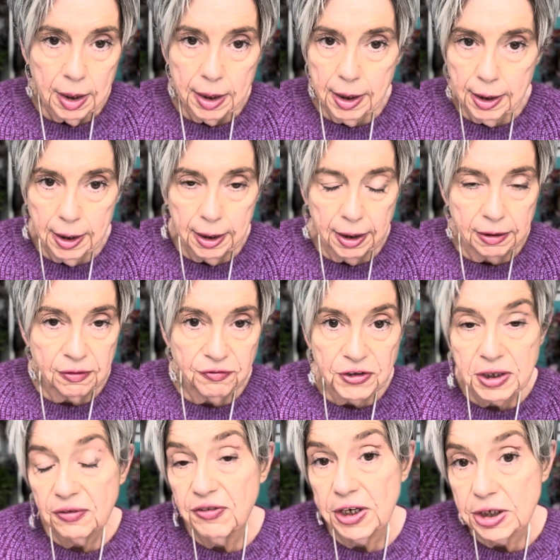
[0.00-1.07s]
and fit
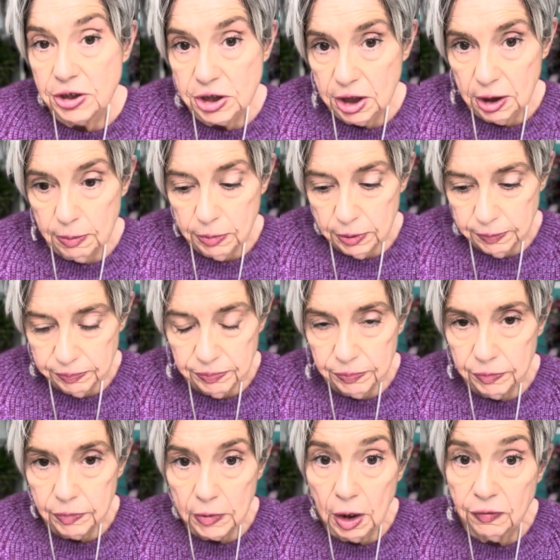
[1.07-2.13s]
the face shape.
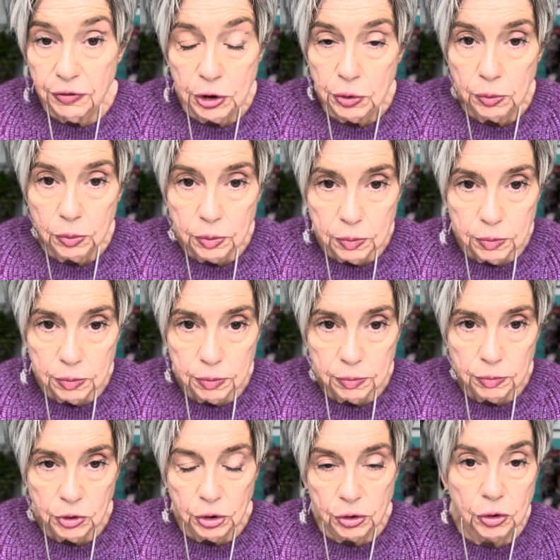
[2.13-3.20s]
of you.
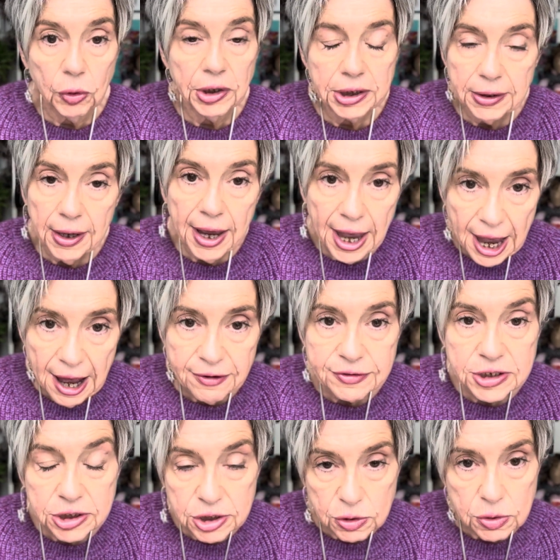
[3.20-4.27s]
You're going to have
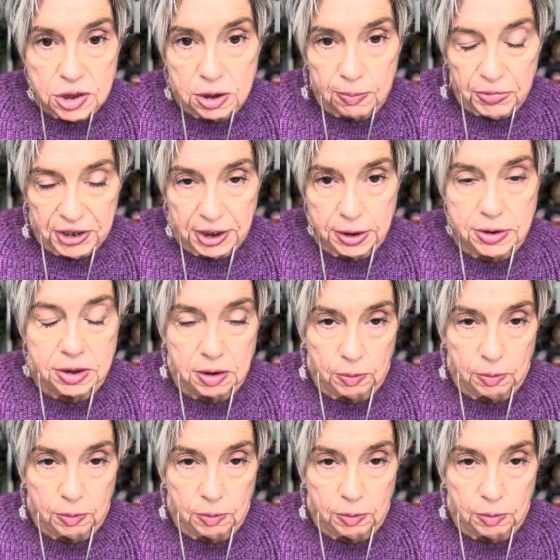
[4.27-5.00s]
to do some things to